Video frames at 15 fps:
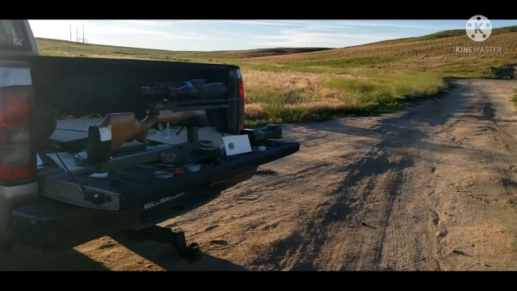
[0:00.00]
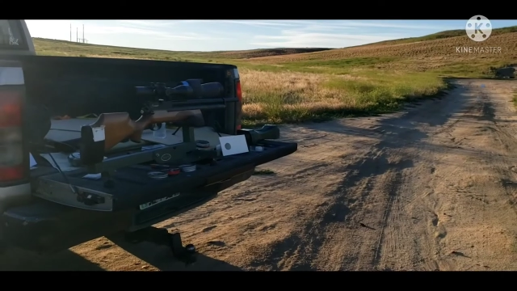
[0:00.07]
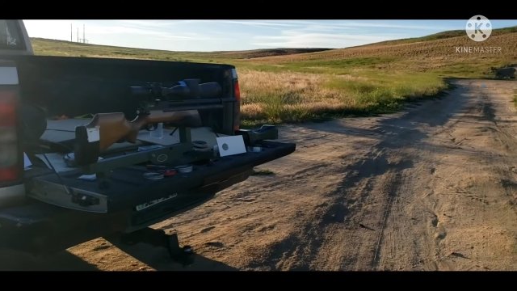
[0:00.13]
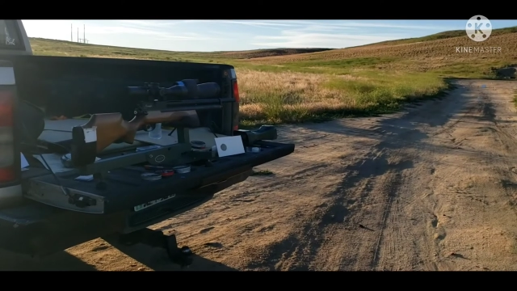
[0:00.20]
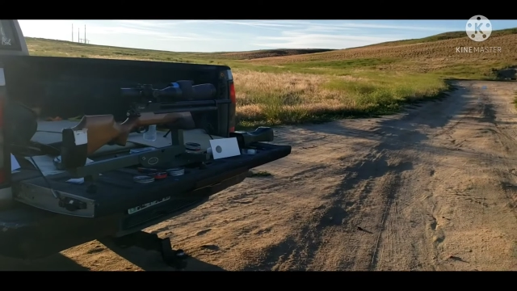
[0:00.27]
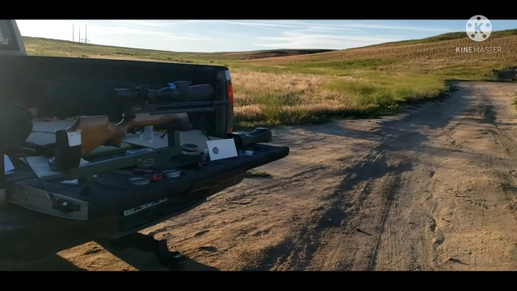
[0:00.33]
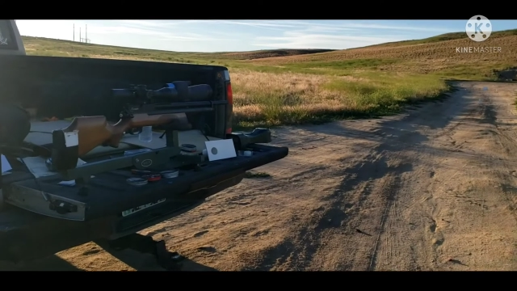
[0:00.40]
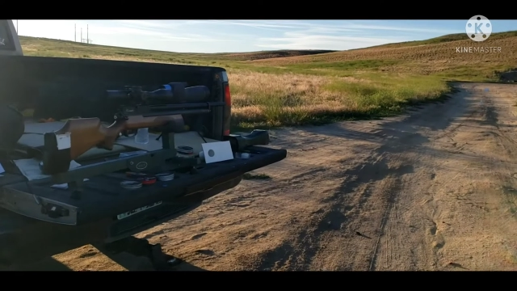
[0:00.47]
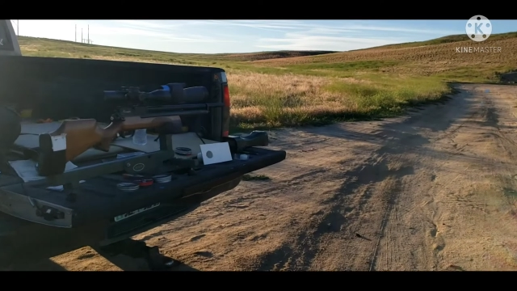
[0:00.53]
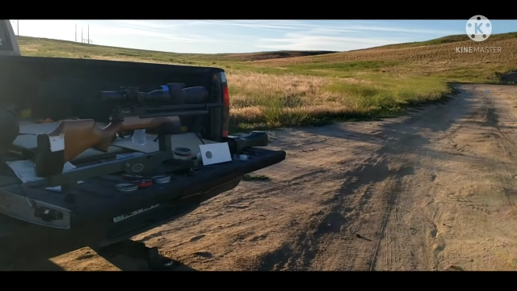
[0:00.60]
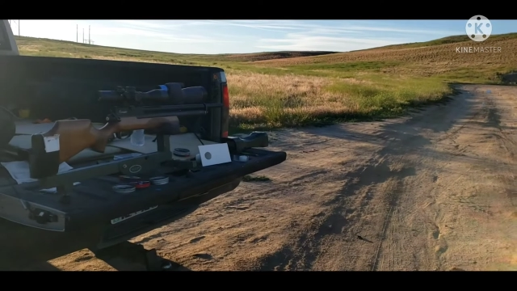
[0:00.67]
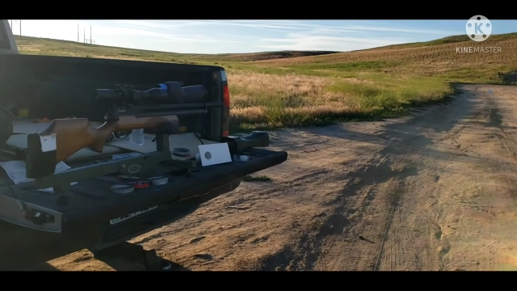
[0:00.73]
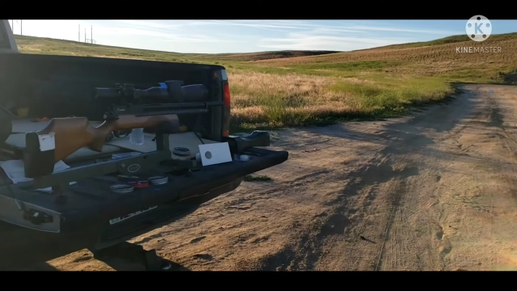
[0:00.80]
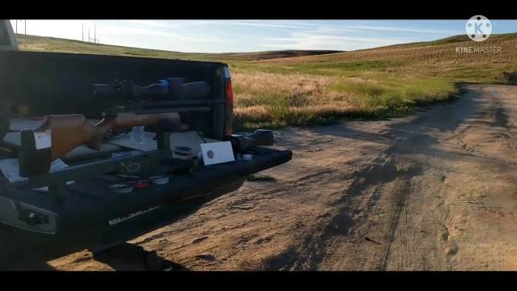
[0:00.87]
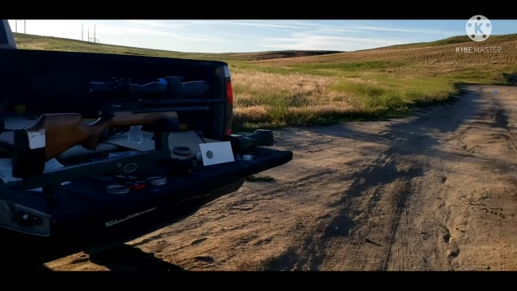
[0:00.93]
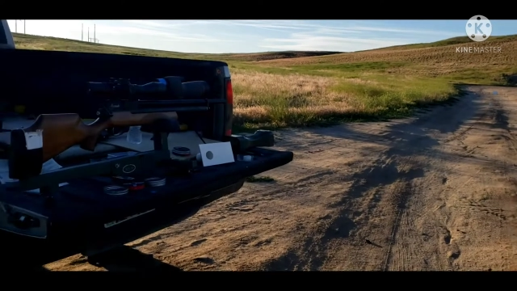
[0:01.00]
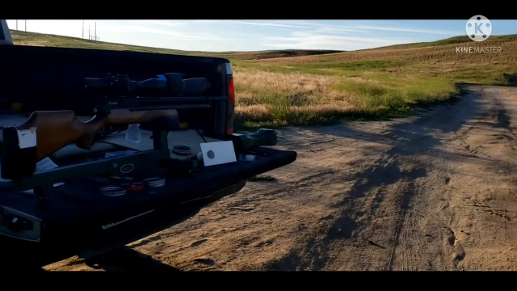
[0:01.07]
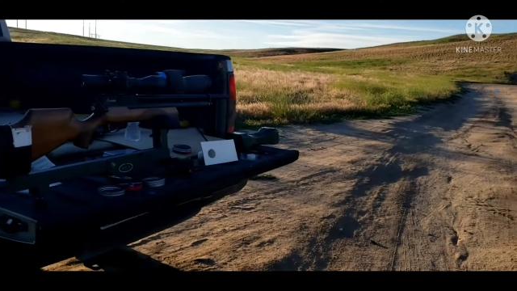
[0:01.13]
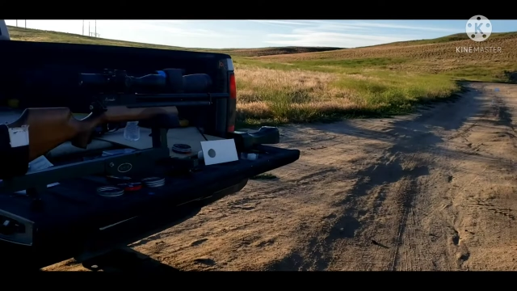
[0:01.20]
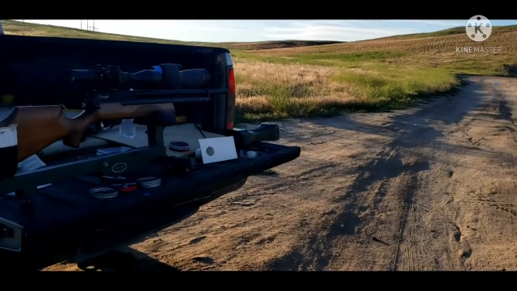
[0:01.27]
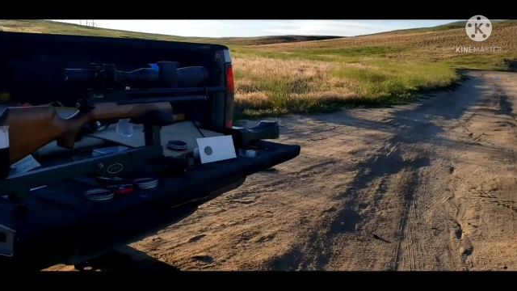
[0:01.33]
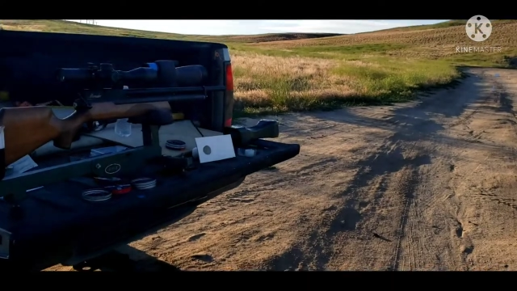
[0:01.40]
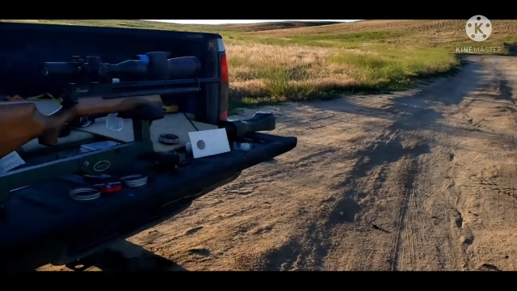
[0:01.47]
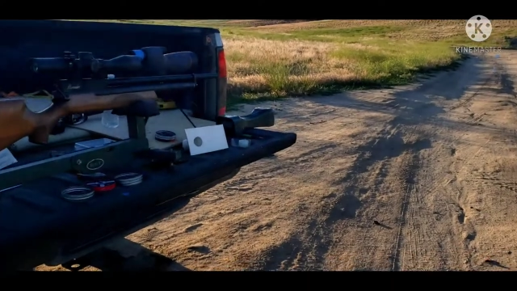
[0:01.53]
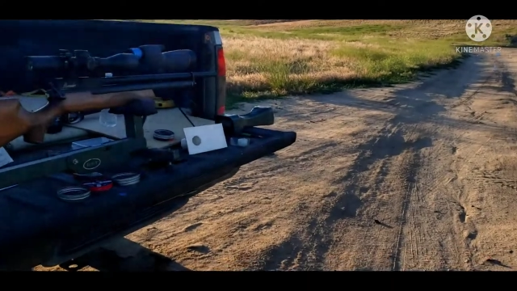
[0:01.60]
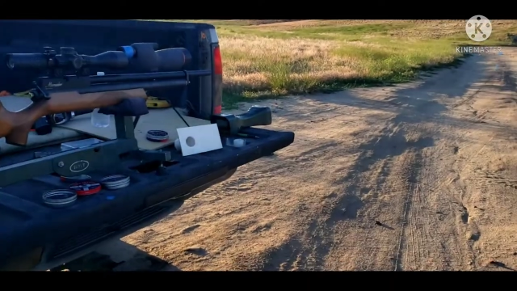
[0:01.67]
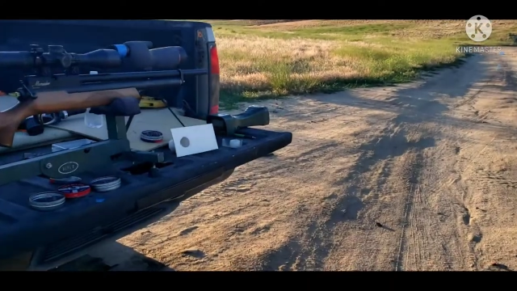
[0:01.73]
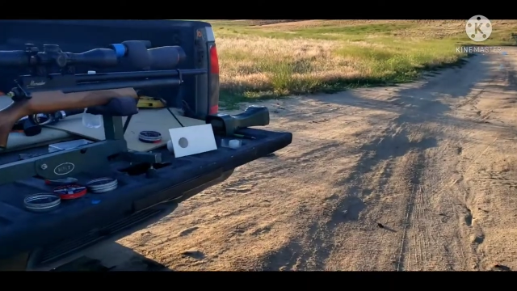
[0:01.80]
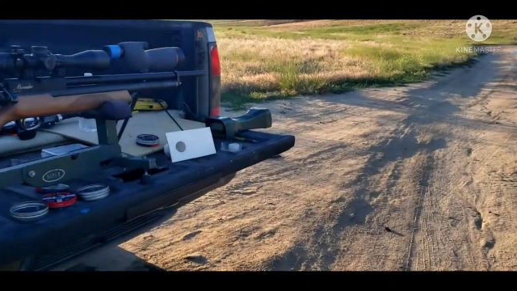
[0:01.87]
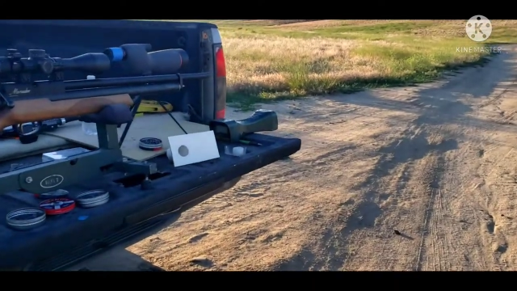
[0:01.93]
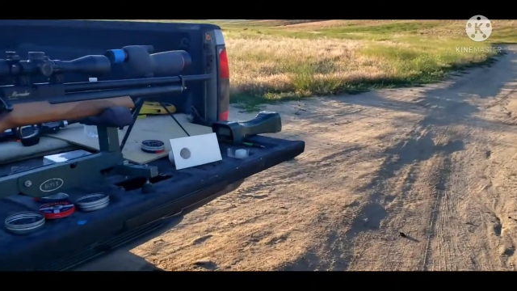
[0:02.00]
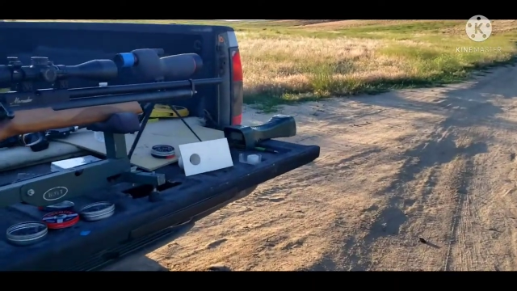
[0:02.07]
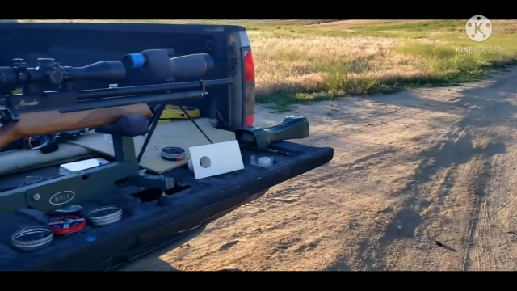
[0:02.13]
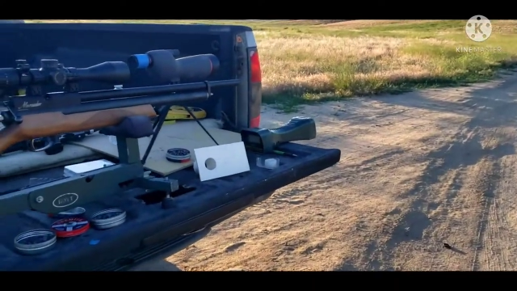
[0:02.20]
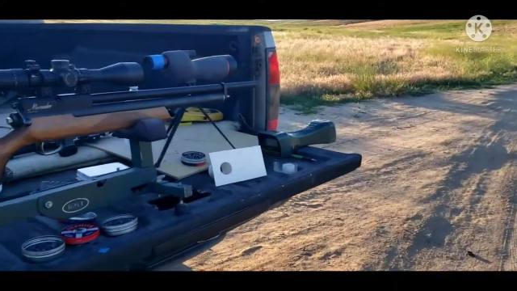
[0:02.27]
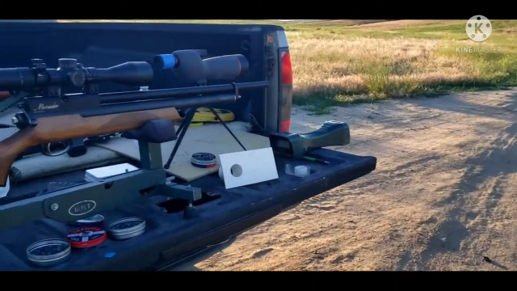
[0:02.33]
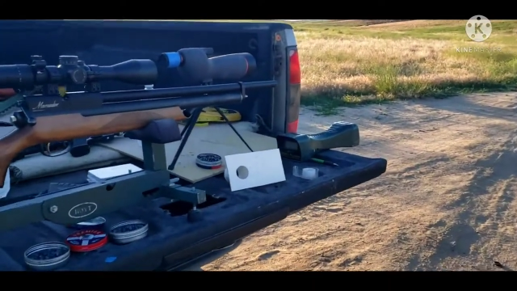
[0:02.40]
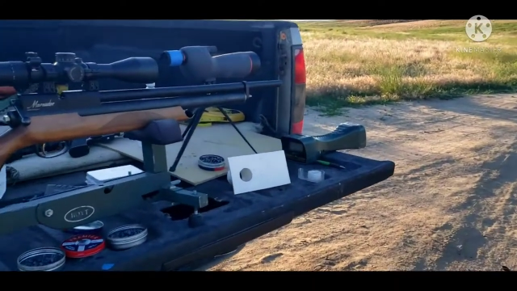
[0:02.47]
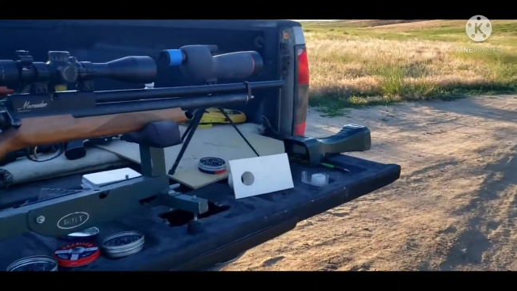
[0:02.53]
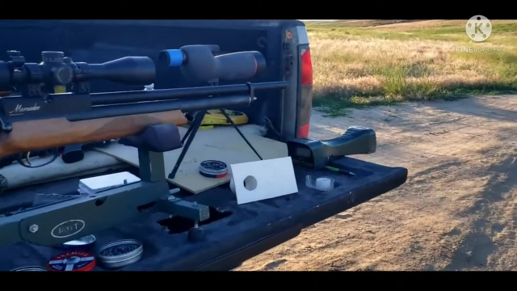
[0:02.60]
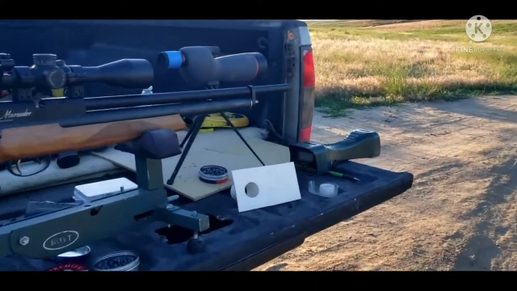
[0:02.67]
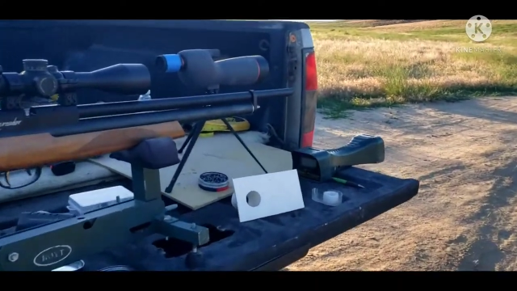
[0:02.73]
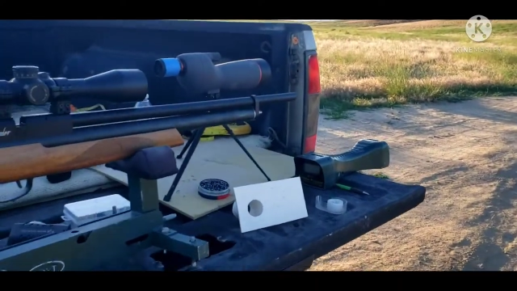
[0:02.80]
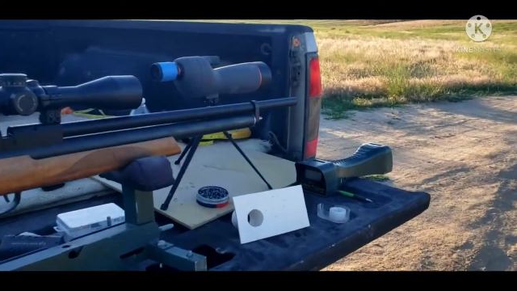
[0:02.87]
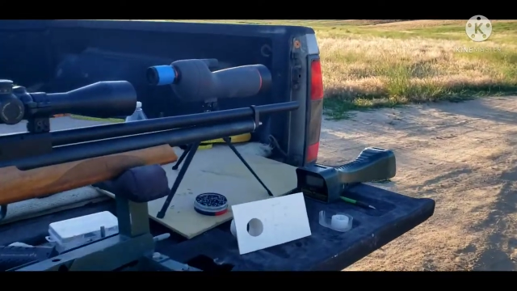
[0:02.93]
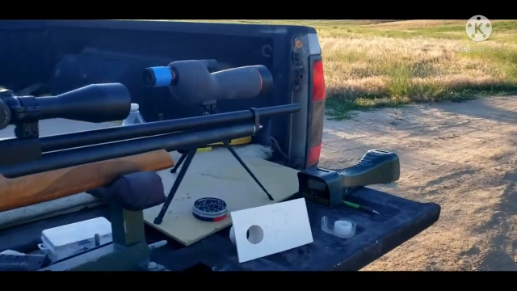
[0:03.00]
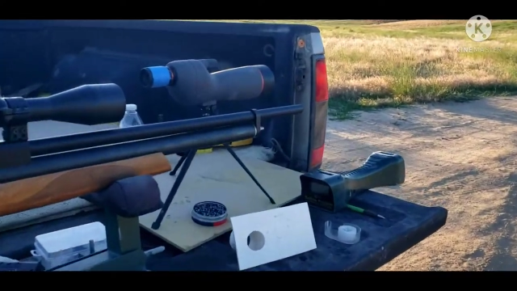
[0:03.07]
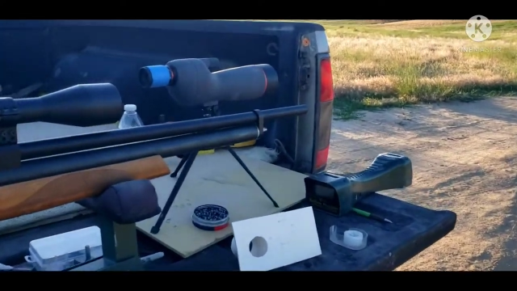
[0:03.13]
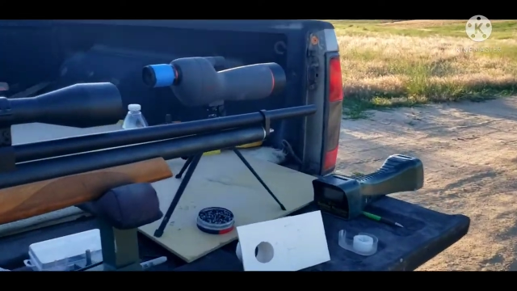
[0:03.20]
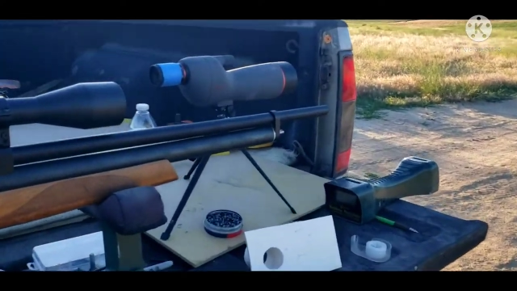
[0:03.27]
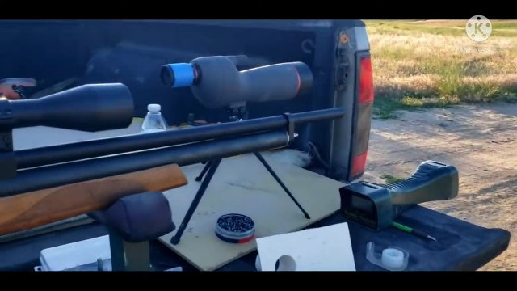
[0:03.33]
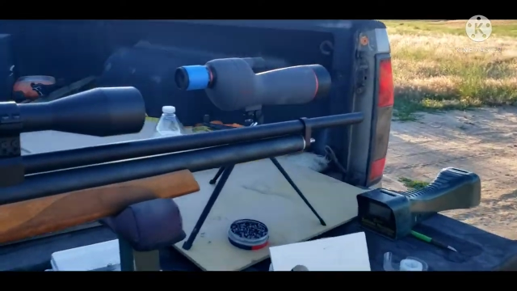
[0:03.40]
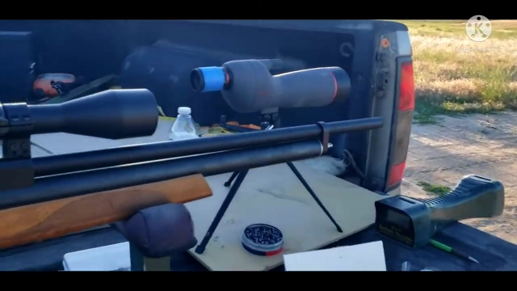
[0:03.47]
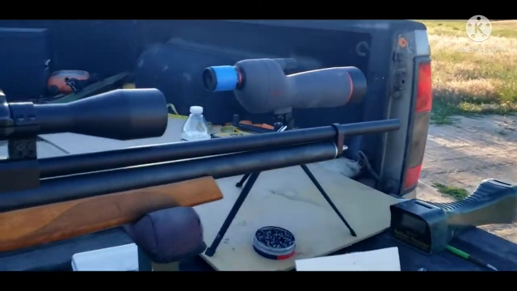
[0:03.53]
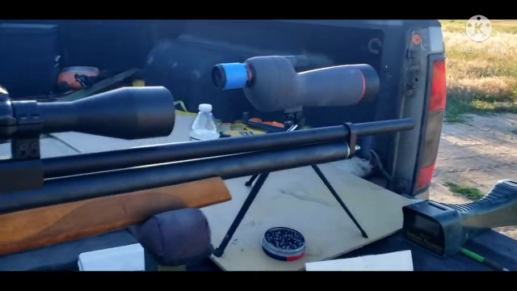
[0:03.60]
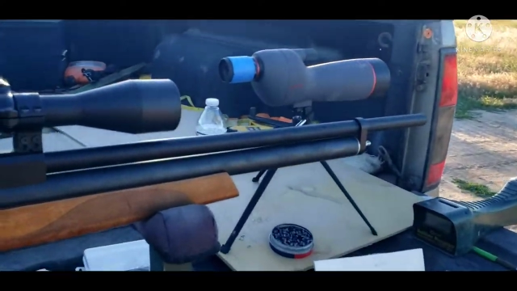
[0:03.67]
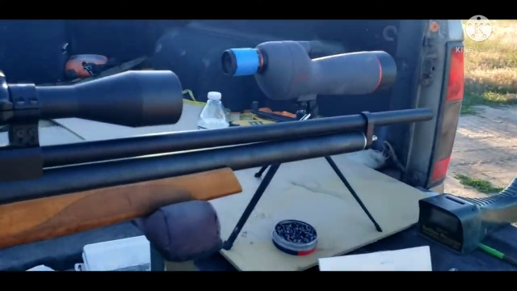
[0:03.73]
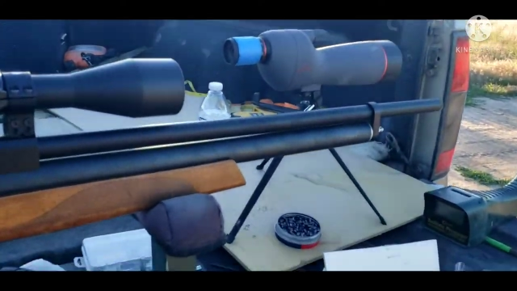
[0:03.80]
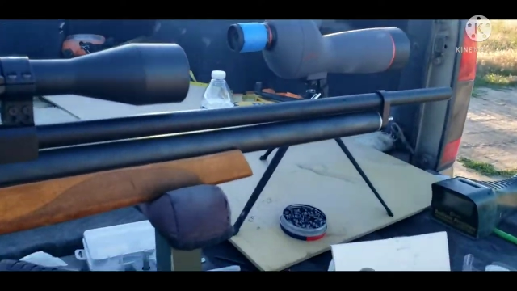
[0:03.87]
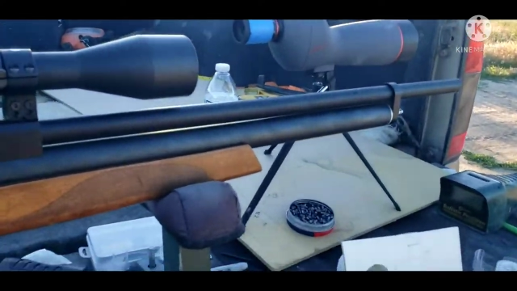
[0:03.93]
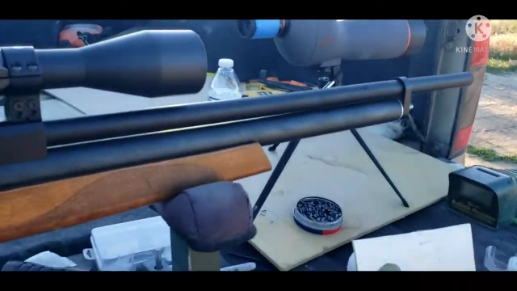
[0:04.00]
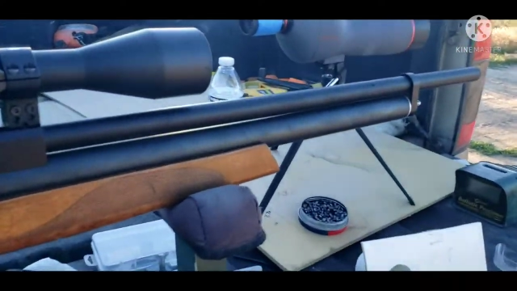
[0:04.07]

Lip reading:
Nobody's mouth can be seen.